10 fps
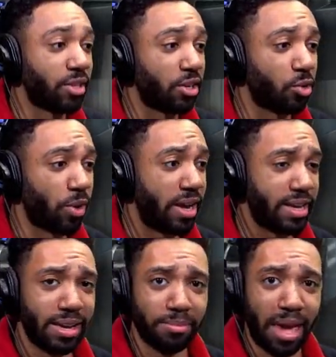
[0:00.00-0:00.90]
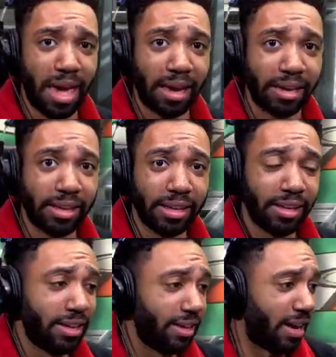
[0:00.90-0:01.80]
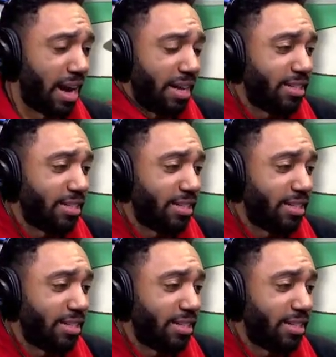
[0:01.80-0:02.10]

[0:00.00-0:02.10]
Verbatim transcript: was a great get back. I